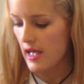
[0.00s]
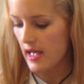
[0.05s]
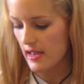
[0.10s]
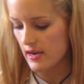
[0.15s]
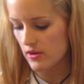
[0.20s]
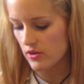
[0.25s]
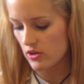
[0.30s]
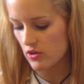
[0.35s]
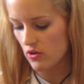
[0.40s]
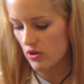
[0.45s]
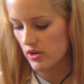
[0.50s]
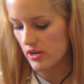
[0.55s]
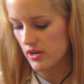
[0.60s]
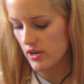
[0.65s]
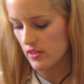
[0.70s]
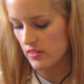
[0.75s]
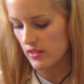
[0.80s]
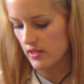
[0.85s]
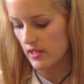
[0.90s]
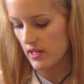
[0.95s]
And I got
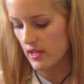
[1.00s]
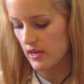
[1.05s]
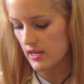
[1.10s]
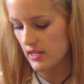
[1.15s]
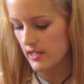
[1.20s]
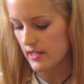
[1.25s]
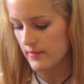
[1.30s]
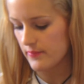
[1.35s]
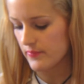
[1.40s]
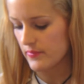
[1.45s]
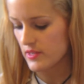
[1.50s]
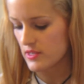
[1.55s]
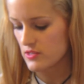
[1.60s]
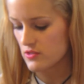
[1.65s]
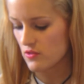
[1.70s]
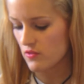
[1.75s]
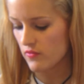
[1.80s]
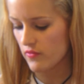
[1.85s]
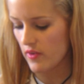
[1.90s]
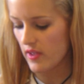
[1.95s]
another colour
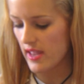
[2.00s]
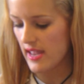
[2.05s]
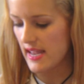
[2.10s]
sort of